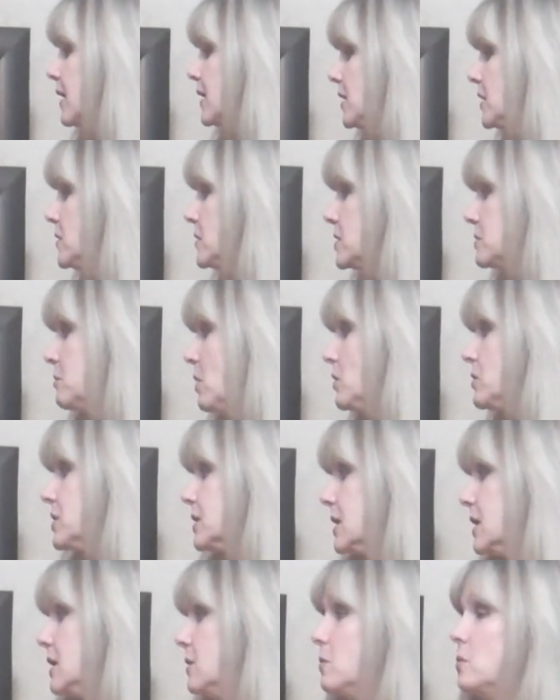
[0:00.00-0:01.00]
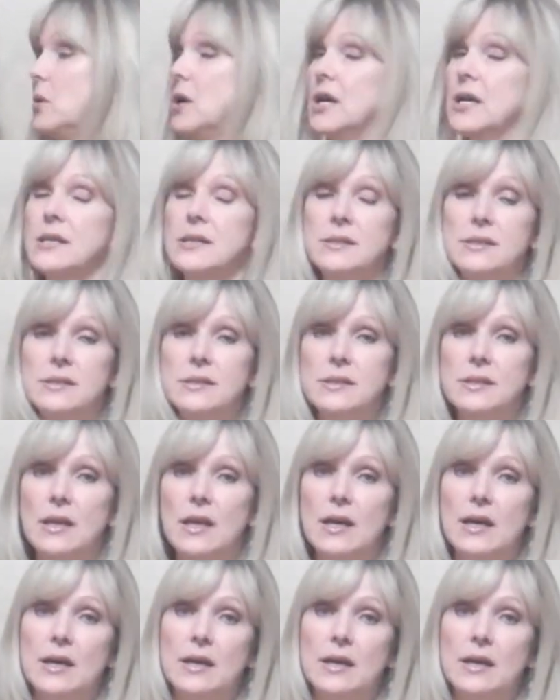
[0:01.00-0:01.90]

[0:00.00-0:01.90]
I used mostly was